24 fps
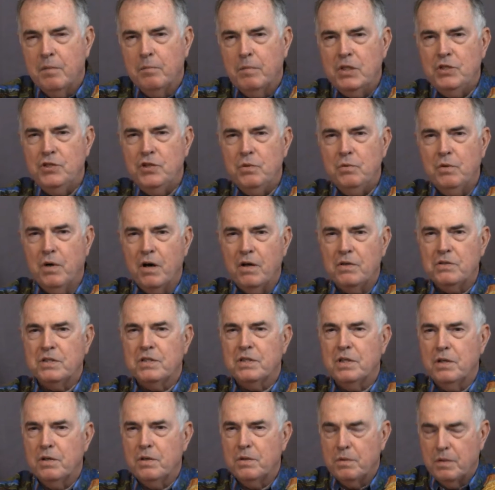but you
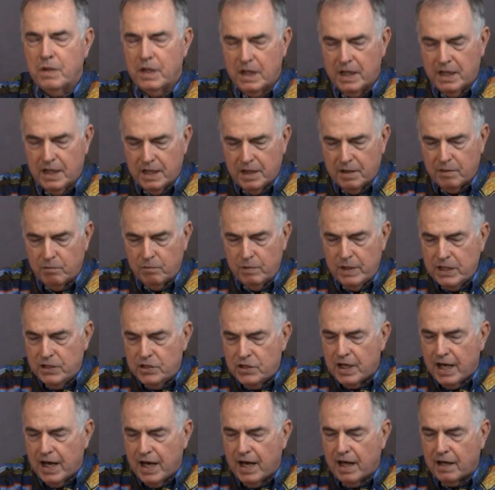also
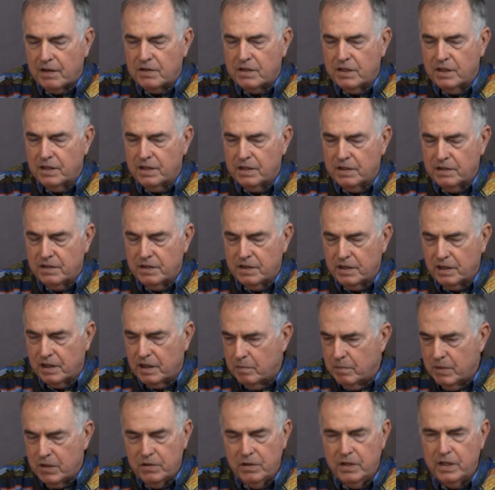reach out to the
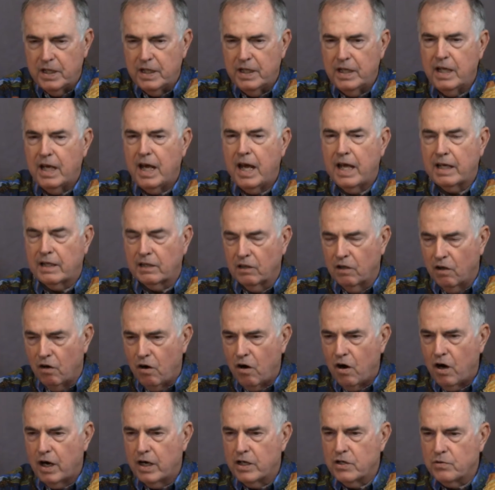community at
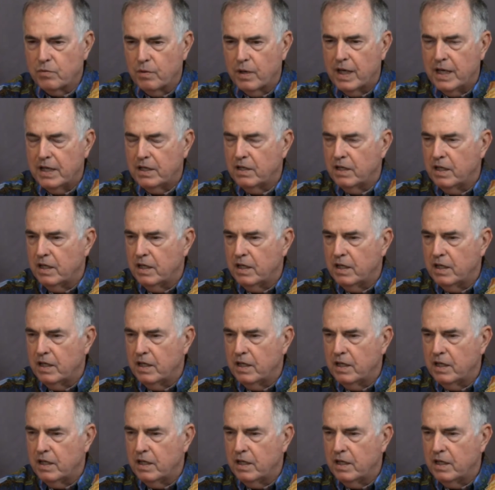large, right?